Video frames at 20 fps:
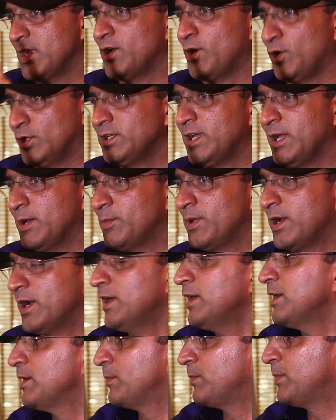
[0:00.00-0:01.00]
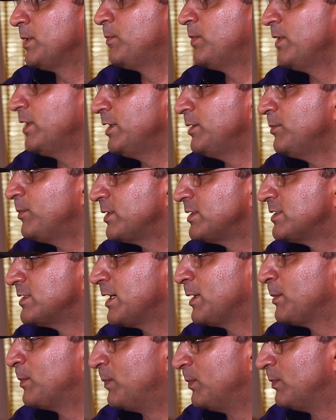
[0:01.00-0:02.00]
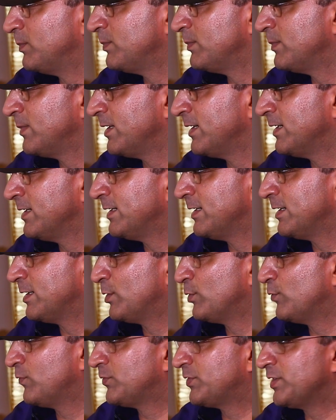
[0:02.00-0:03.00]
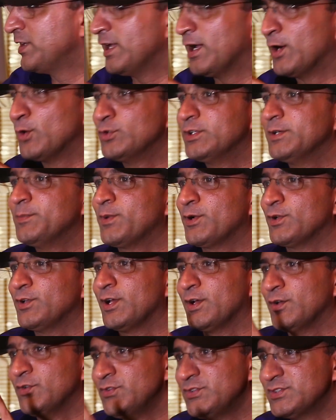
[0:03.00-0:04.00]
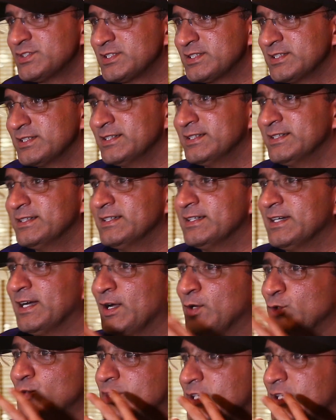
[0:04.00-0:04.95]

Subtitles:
on camera people in Punjab to see how they pronounce, how